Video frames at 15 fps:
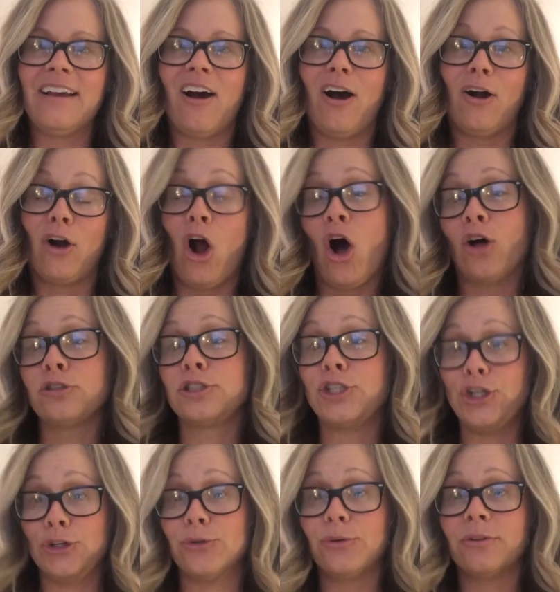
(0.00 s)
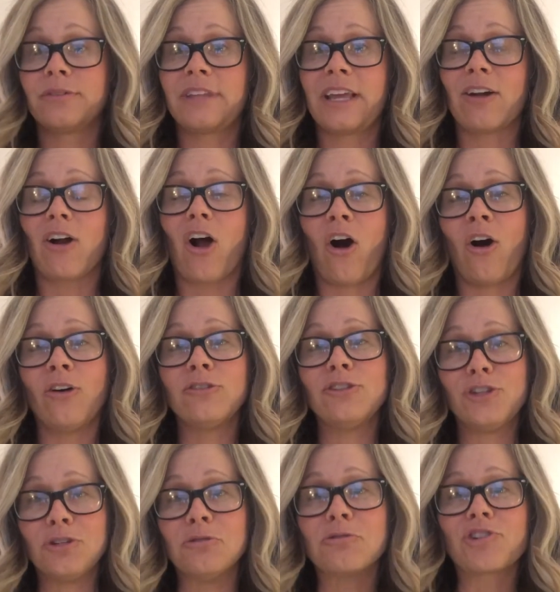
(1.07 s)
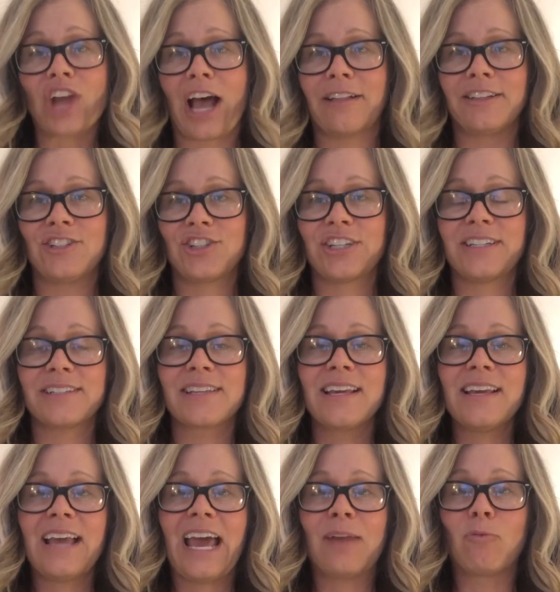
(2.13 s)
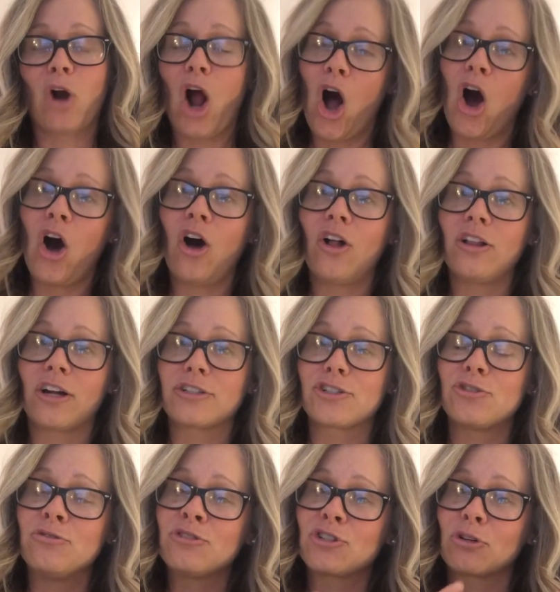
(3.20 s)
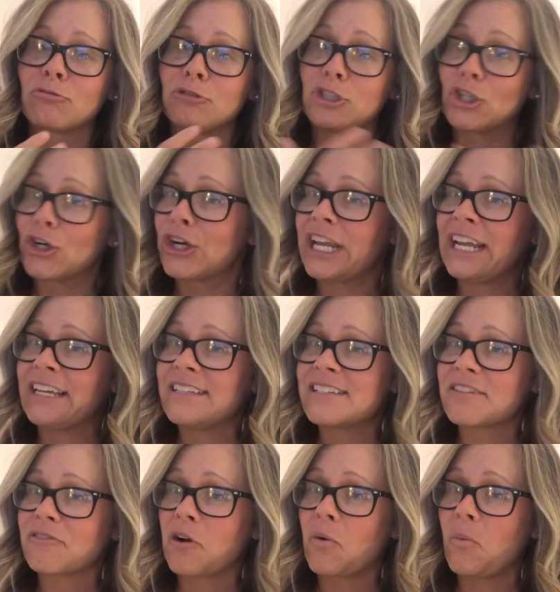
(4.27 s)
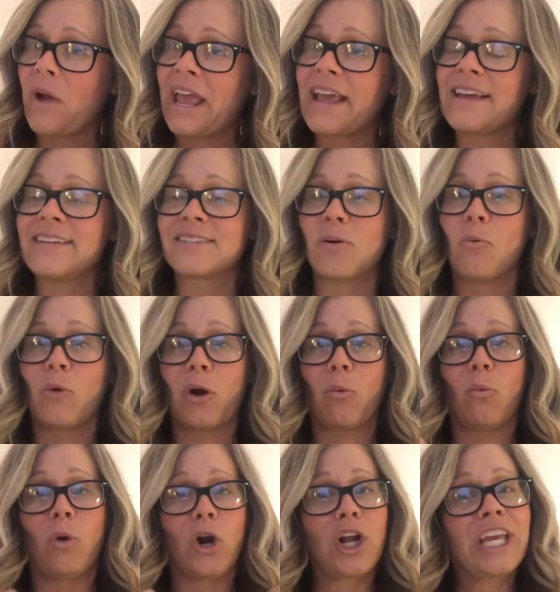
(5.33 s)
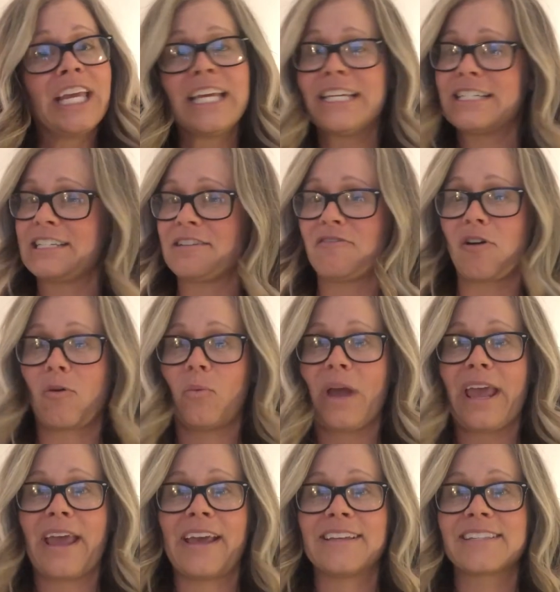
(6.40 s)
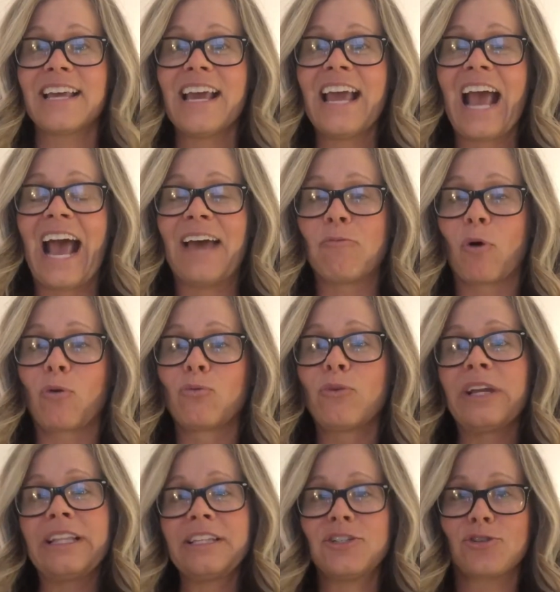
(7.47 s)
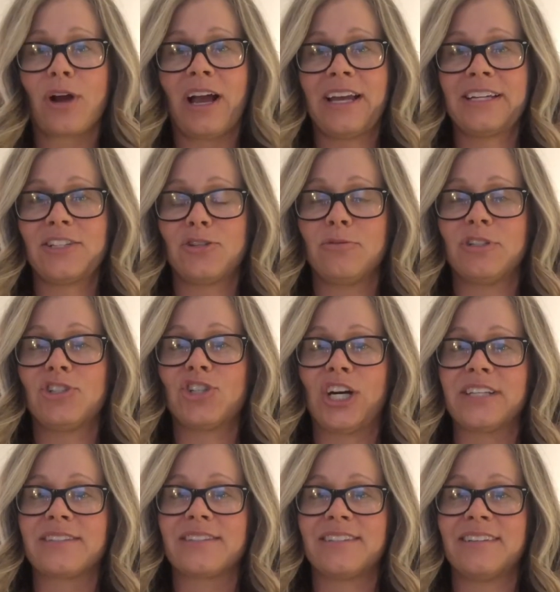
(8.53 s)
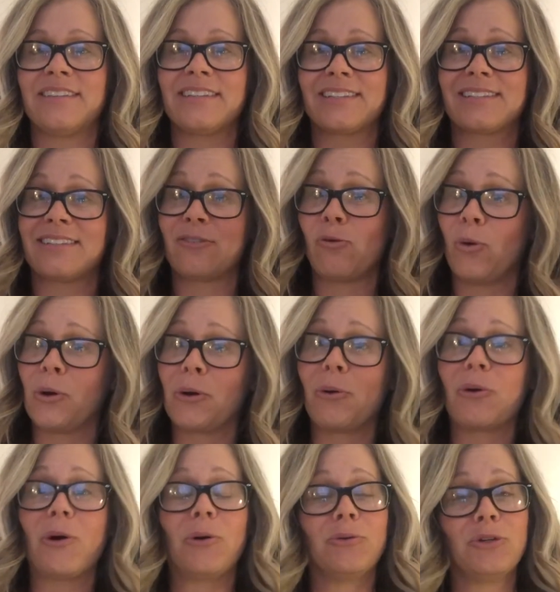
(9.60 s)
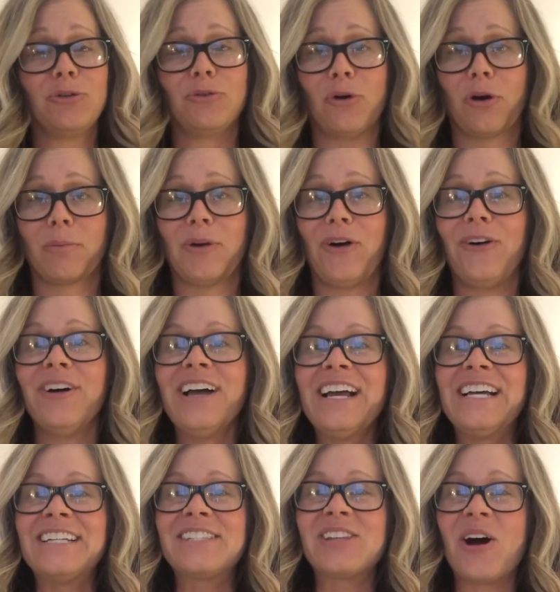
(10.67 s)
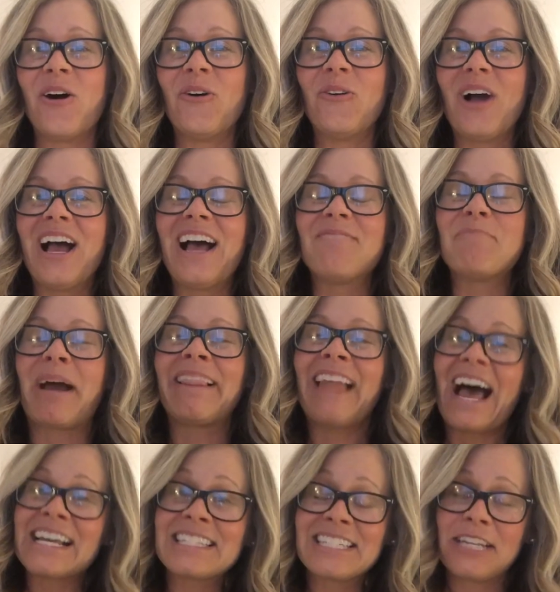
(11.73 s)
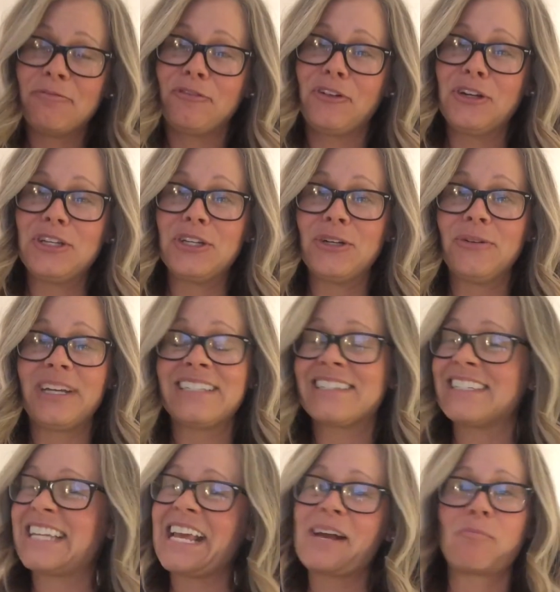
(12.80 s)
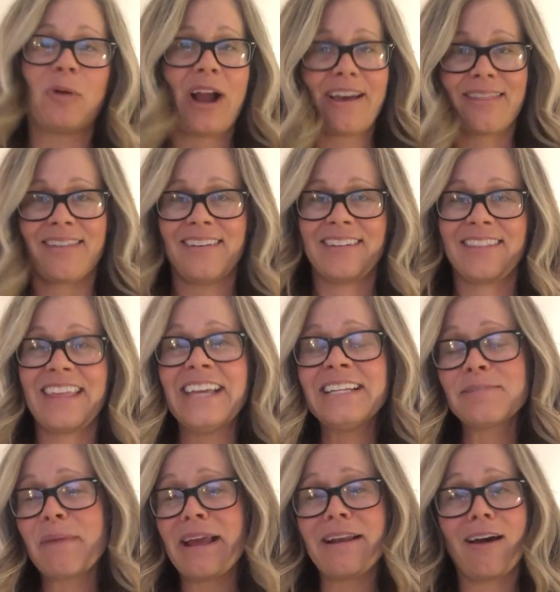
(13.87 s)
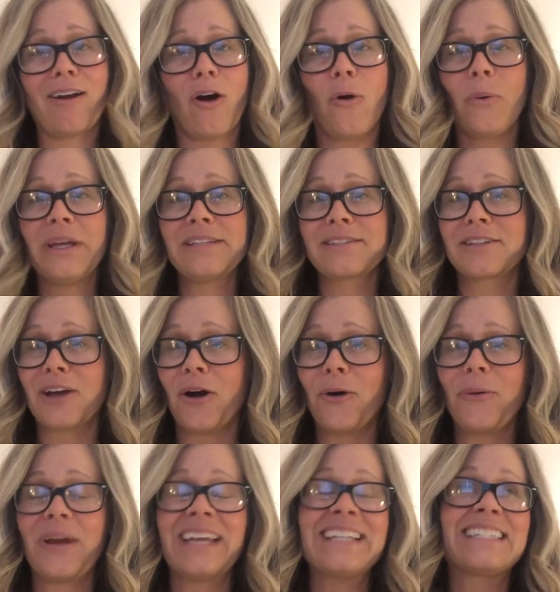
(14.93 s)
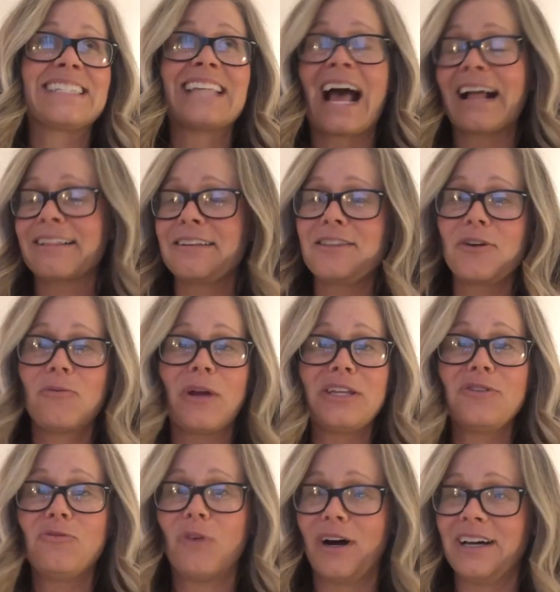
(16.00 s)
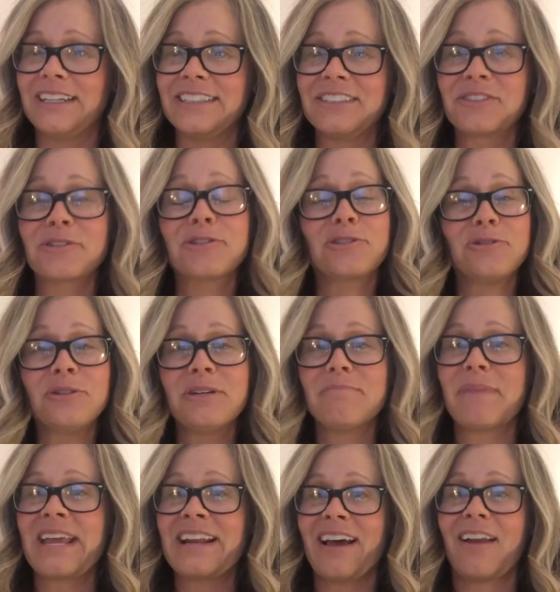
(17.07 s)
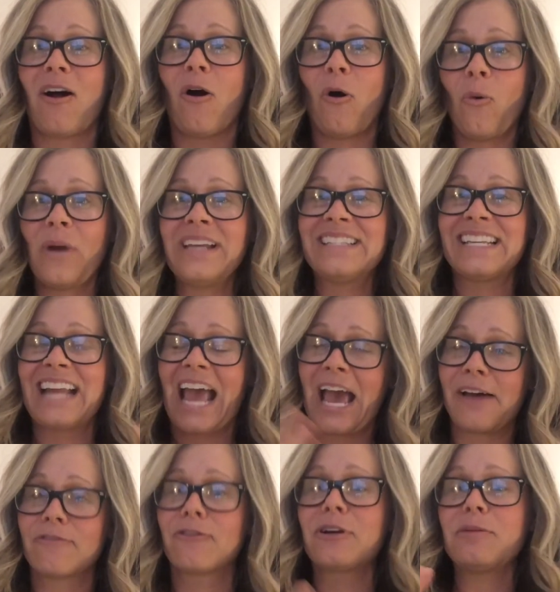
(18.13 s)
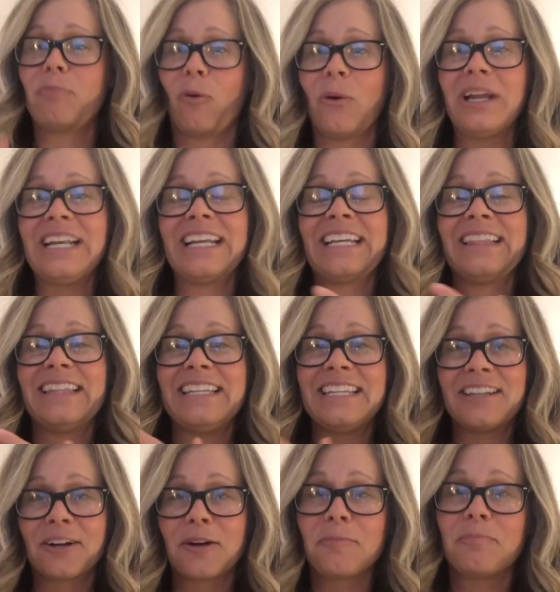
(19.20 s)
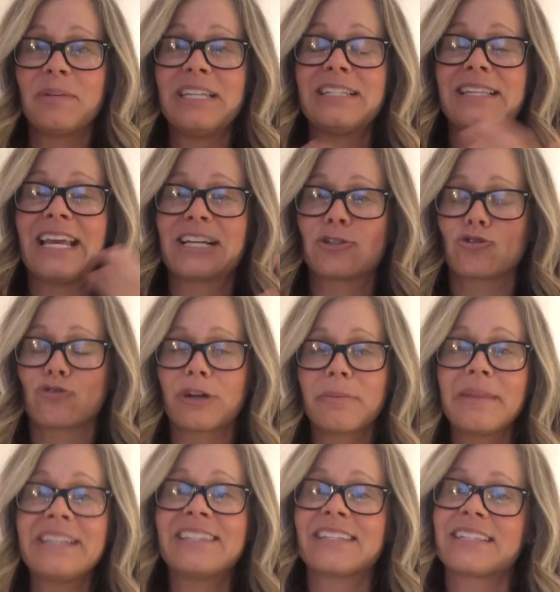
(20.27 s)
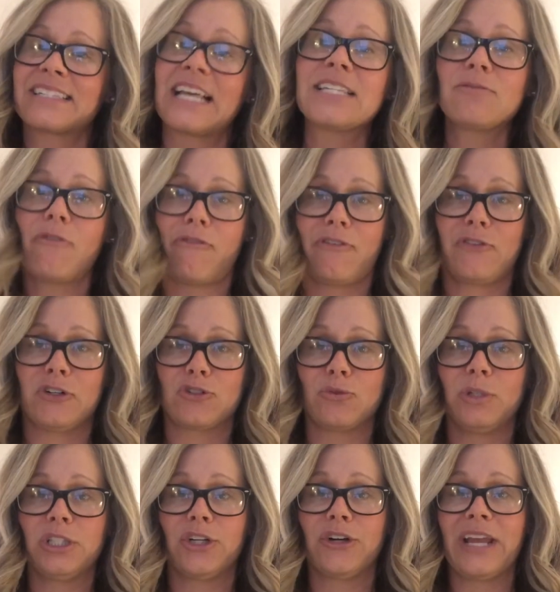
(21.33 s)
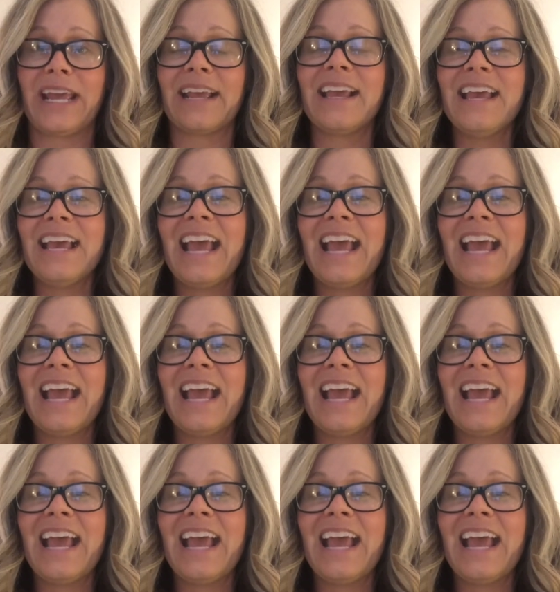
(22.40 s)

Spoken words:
are all new. They are all new challenges, and our students are learning in different ways, we're working in different ways, and we're really trying to adjust to this quote unquote new normal. So my last tip for you is to take a breath. Things may not always go exactly the way you want. Your student may not always at every point in the year be extremely successful with virtual learning.